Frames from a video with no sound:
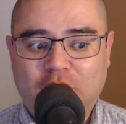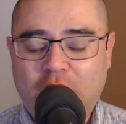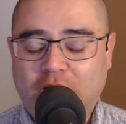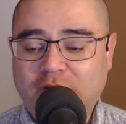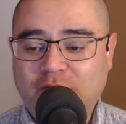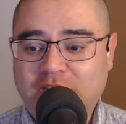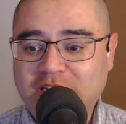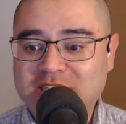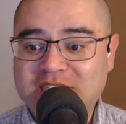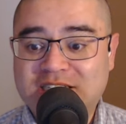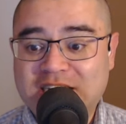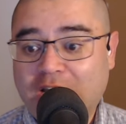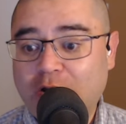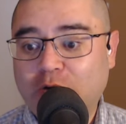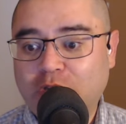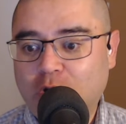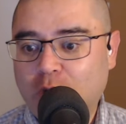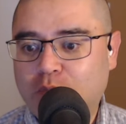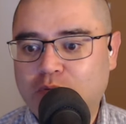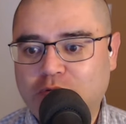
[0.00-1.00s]
of like
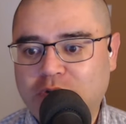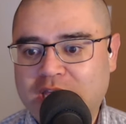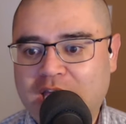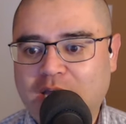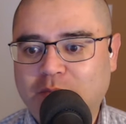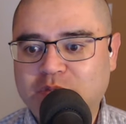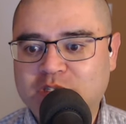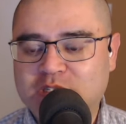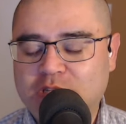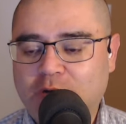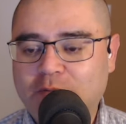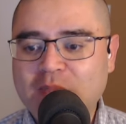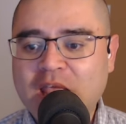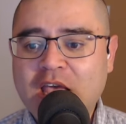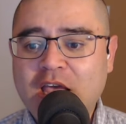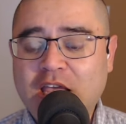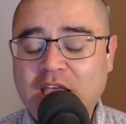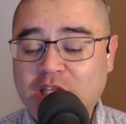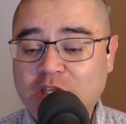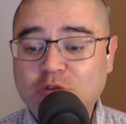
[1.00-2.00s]
stereo preamps. So
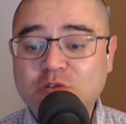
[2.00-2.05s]
yes.